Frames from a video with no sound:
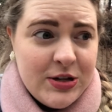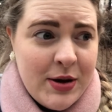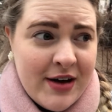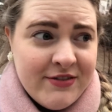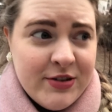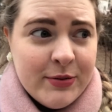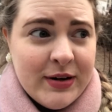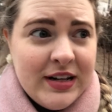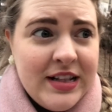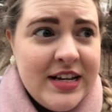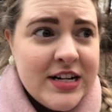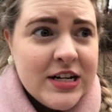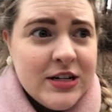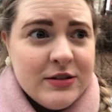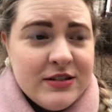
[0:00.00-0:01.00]
You have to wear
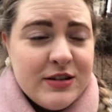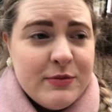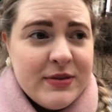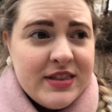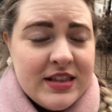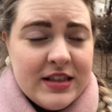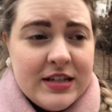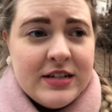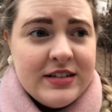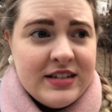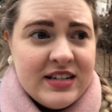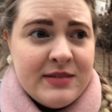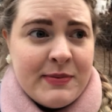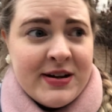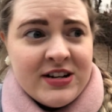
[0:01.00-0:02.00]
lederhosen with little
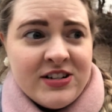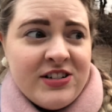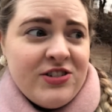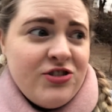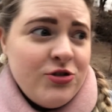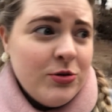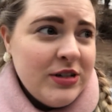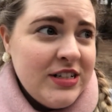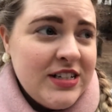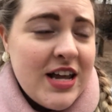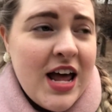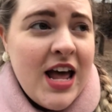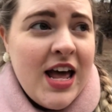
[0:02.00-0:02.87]
suspenders and shorts